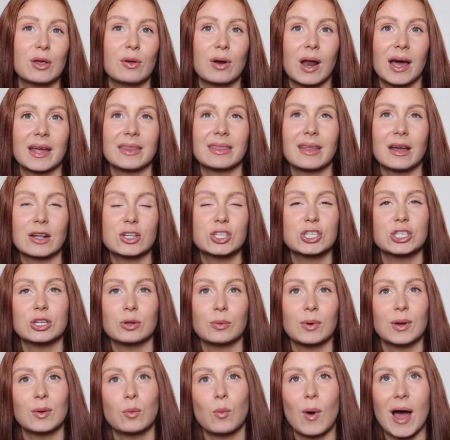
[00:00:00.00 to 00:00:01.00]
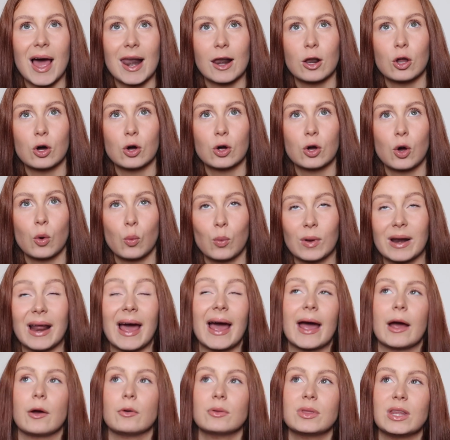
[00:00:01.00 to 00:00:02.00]
you like that dewy wet look
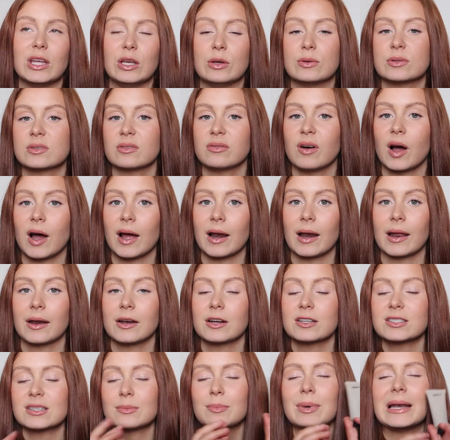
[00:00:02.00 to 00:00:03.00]
without the use of highlighters,